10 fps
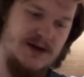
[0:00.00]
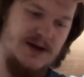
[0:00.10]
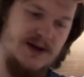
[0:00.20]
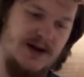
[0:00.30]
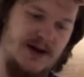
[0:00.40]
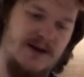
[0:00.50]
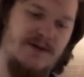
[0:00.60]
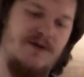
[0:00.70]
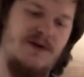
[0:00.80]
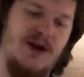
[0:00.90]
And like I said,
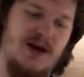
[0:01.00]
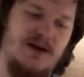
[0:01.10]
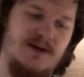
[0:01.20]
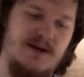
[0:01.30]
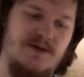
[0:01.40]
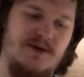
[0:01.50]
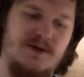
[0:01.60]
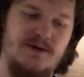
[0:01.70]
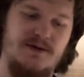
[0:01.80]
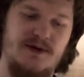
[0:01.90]
freeing is difficult.
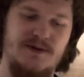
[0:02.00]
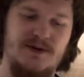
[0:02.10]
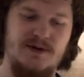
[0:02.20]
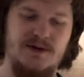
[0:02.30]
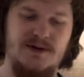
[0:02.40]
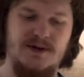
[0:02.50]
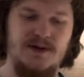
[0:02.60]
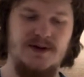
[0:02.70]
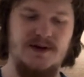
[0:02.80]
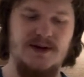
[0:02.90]
So the
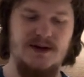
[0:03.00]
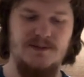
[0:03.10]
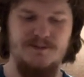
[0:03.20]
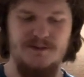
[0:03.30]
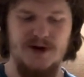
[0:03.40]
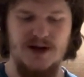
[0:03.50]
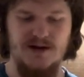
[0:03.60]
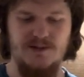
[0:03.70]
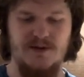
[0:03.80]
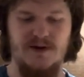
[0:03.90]
system they end
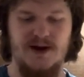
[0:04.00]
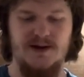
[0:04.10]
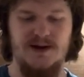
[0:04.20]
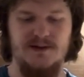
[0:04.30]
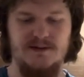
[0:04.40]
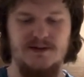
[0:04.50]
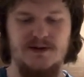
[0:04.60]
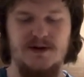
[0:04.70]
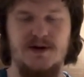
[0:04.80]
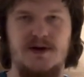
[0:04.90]
up devising
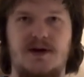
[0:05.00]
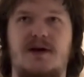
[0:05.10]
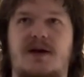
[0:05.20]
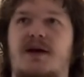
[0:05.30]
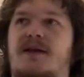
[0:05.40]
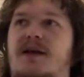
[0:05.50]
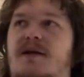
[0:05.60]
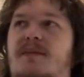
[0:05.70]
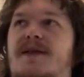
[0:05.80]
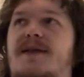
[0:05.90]
is a
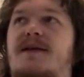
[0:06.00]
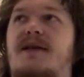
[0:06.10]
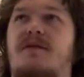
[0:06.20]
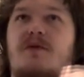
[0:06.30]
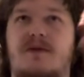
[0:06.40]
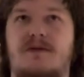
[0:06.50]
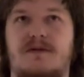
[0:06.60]
method that will